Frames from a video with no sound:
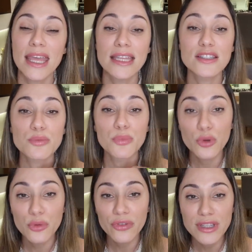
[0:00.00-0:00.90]
It is
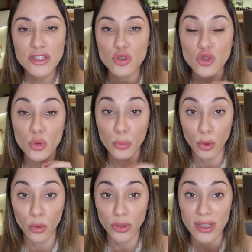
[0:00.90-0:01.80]
proven to
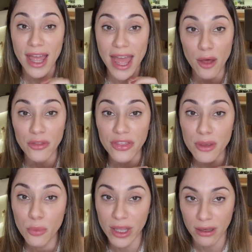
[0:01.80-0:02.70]
support
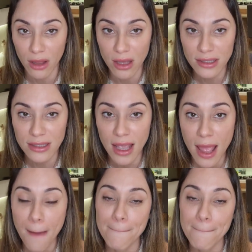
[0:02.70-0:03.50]
healthy weight loss,